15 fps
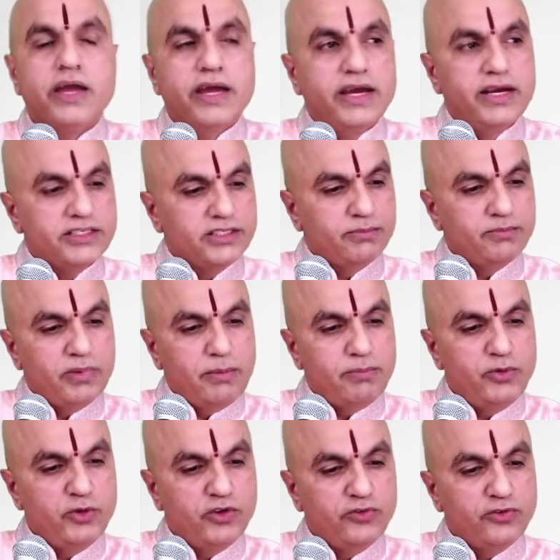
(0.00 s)
Here's a, a
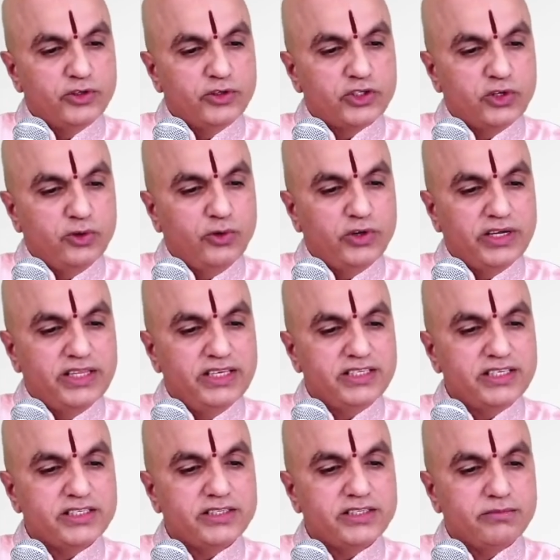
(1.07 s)
beautiful sloka, and this
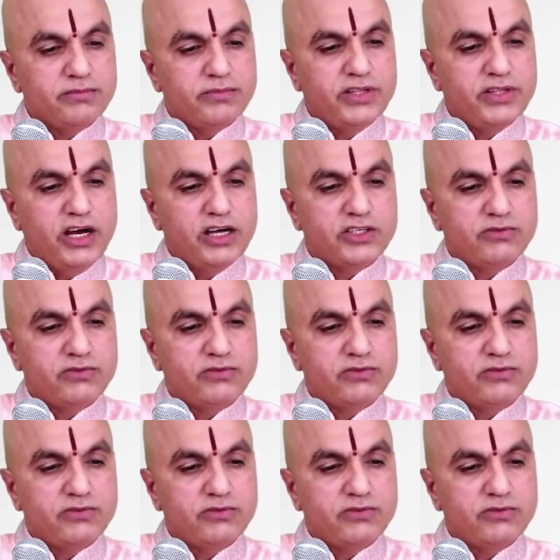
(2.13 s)
is not